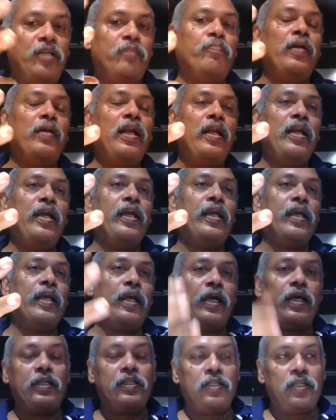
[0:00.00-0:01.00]
a building,
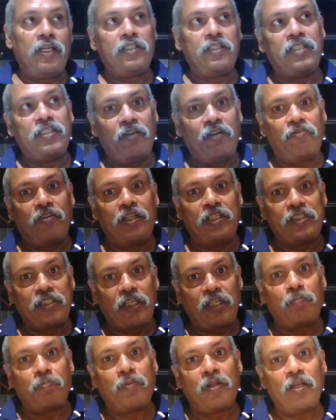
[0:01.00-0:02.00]
and let's say, for
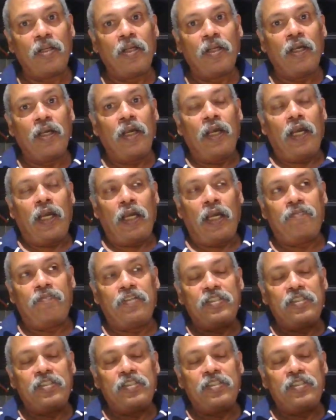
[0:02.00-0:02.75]
example, I've